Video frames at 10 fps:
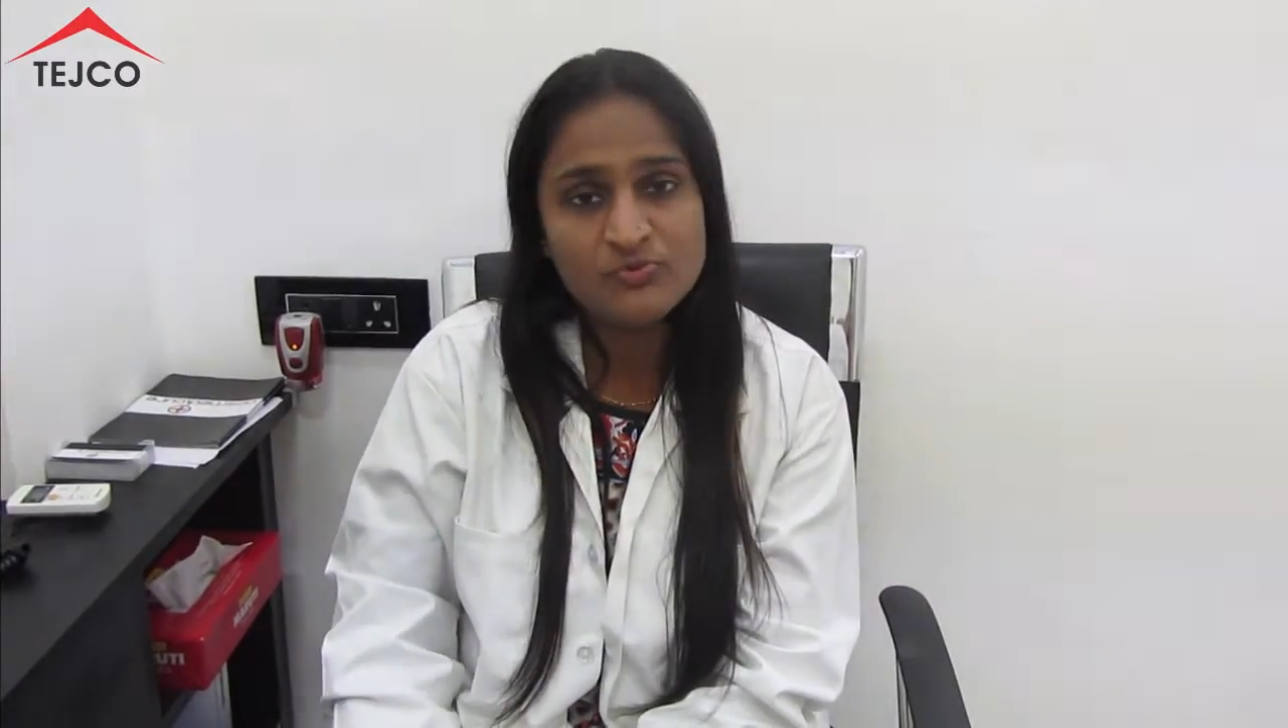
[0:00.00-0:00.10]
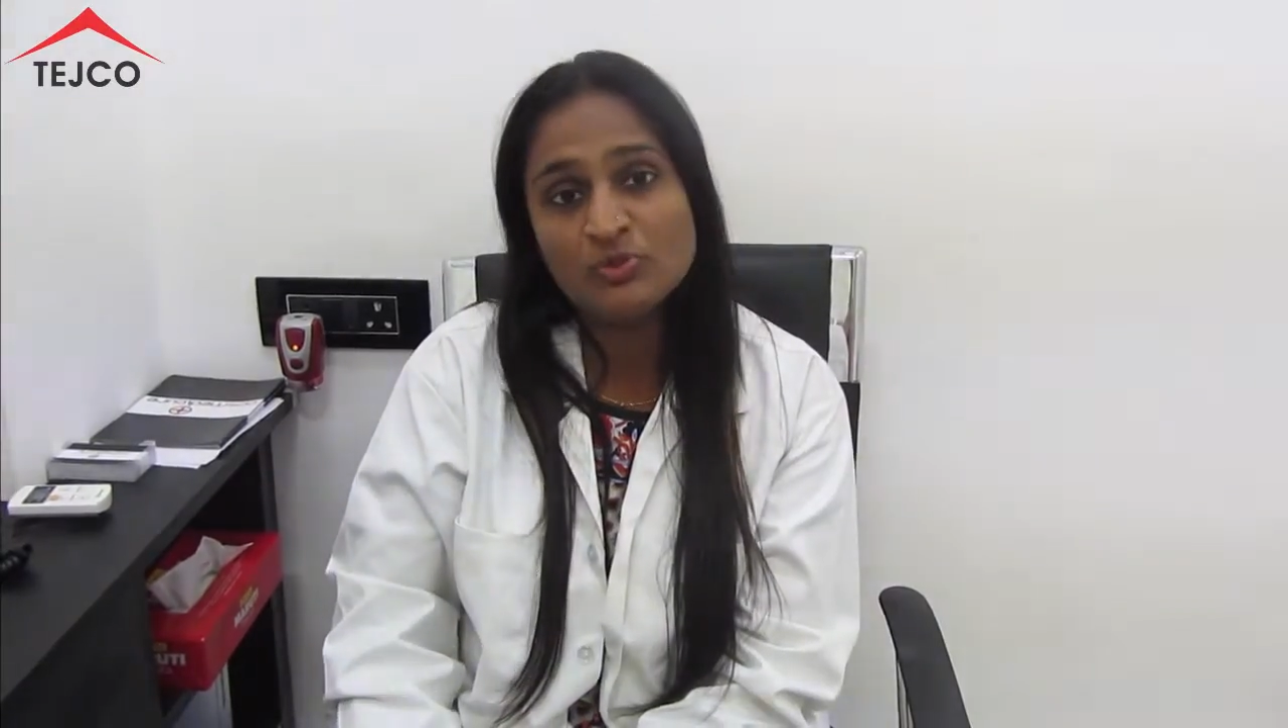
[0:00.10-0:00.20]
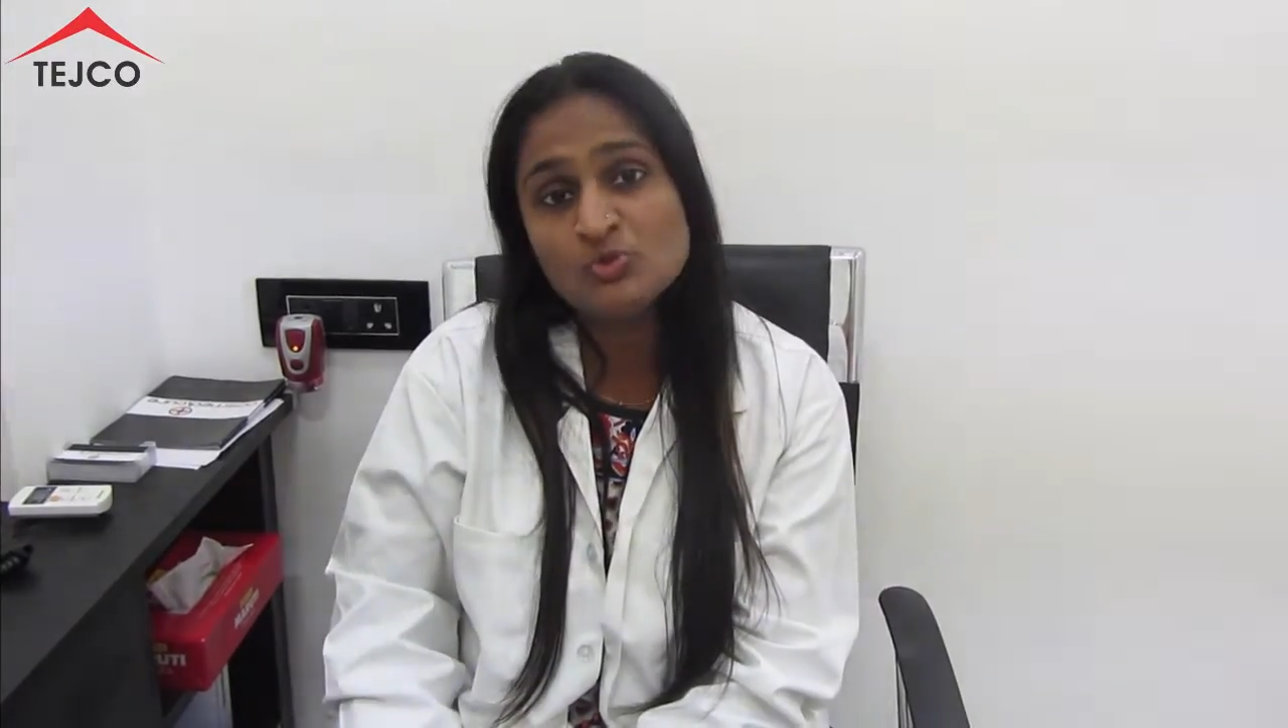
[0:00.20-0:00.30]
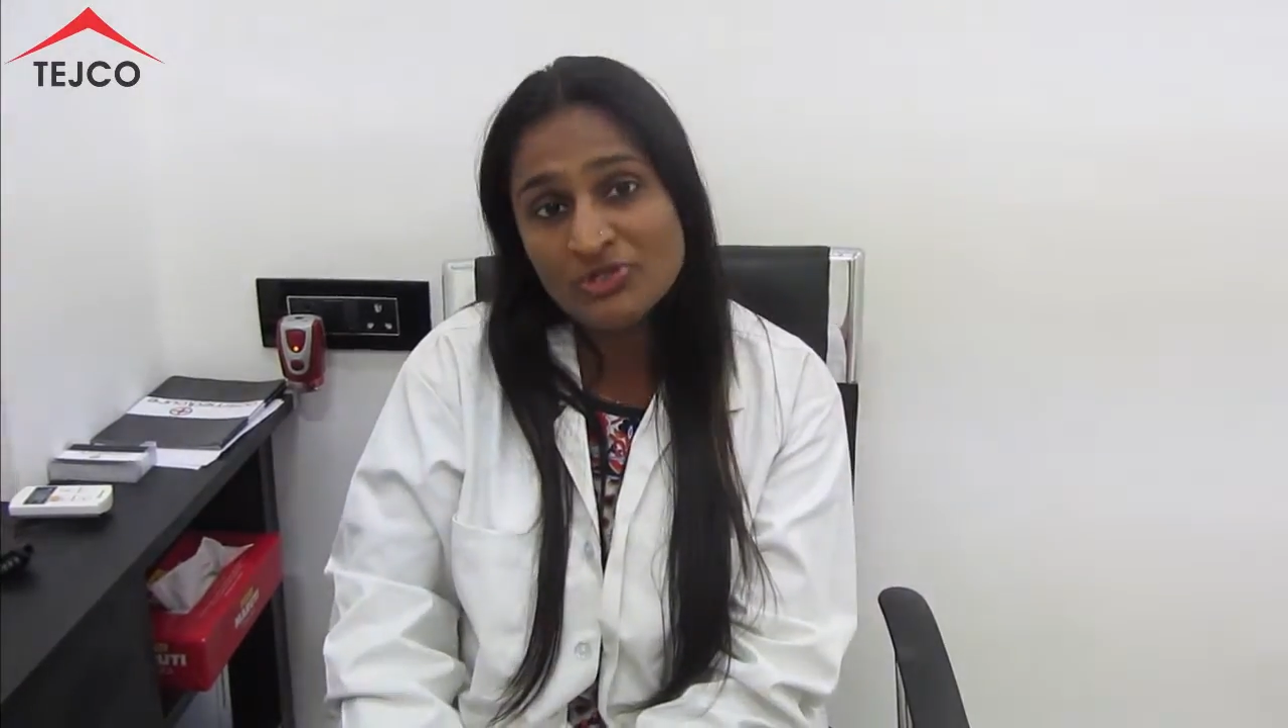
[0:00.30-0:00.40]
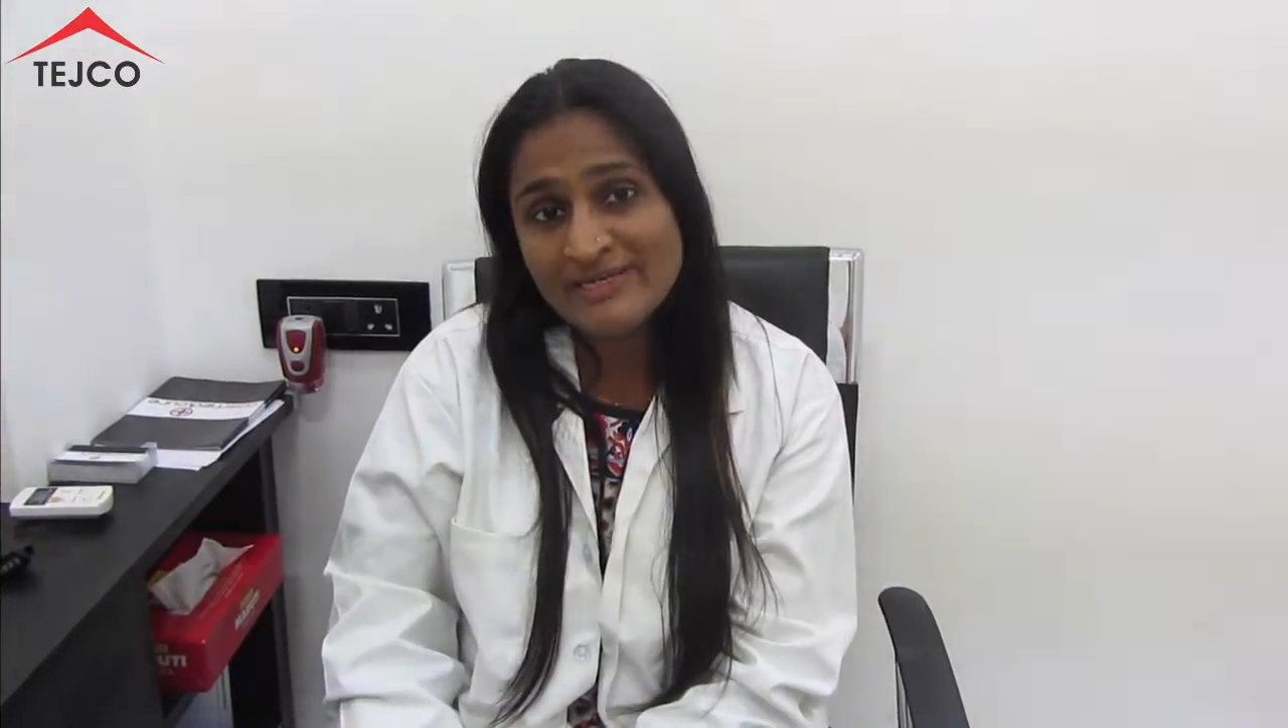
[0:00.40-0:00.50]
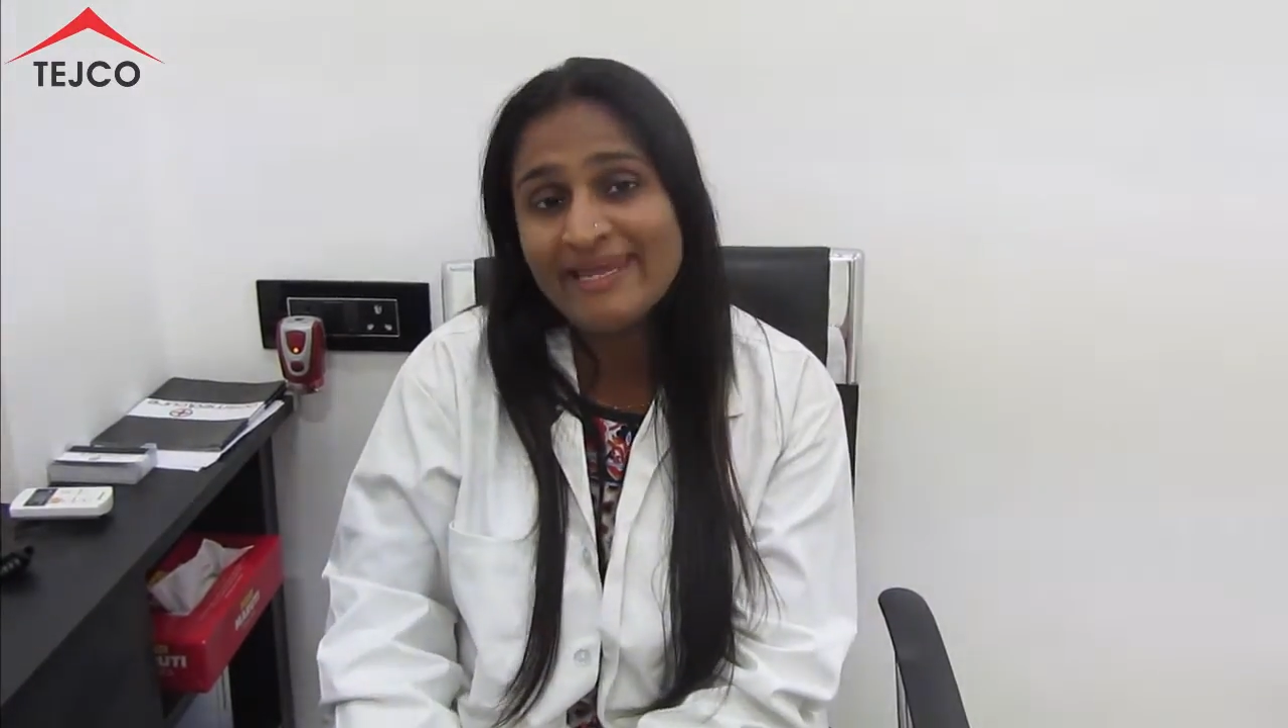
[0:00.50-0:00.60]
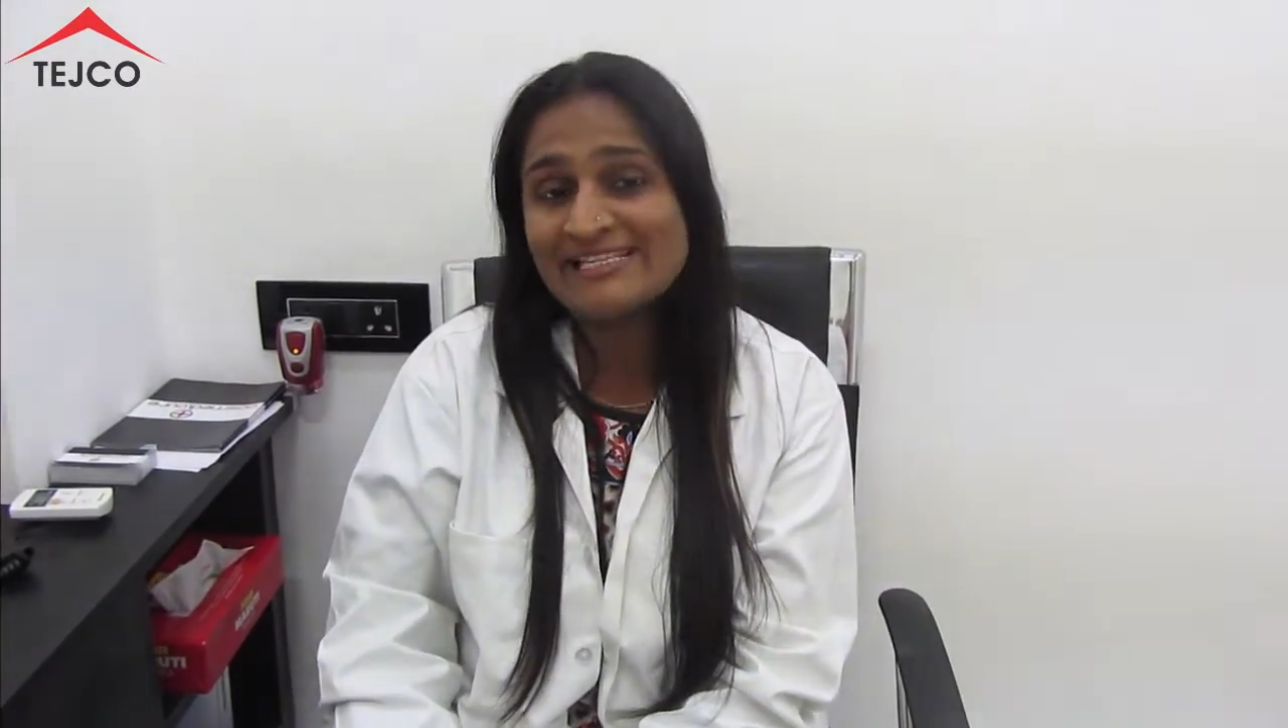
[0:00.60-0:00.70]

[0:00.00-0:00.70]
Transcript: we usually